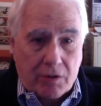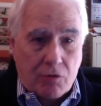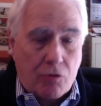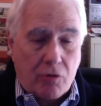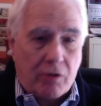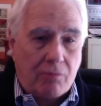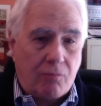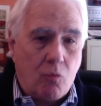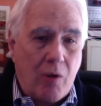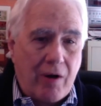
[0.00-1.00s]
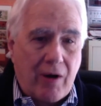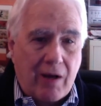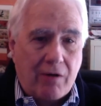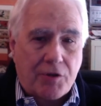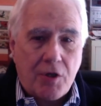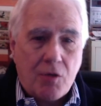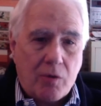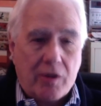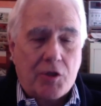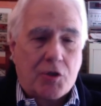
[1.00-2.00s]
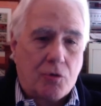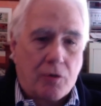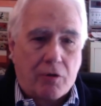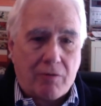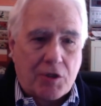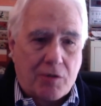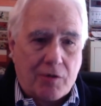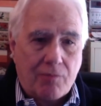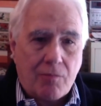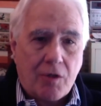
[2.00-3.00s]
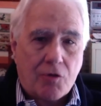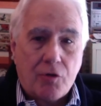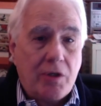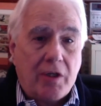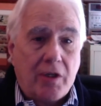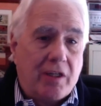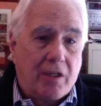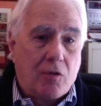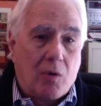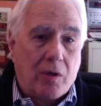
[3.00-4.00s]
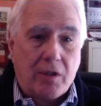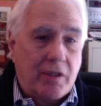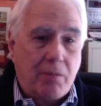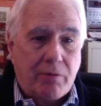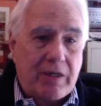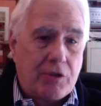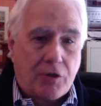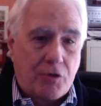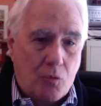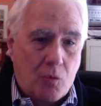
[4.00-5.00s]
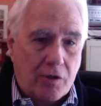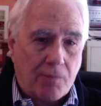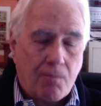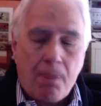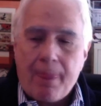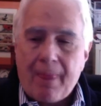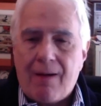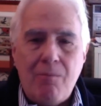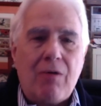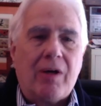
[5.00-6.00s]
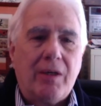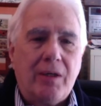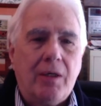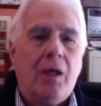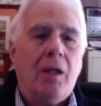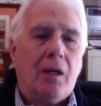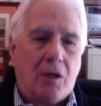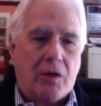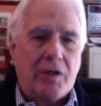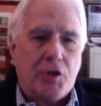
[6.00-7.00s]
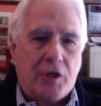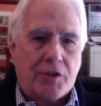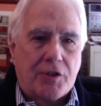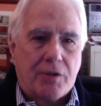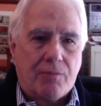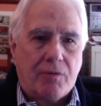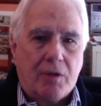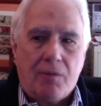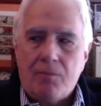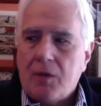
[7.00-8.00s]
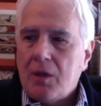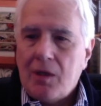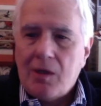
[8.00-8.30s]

their own little warehouse where they store the rest of it. So you can get anything you want at any price you want. American largesse. Okay,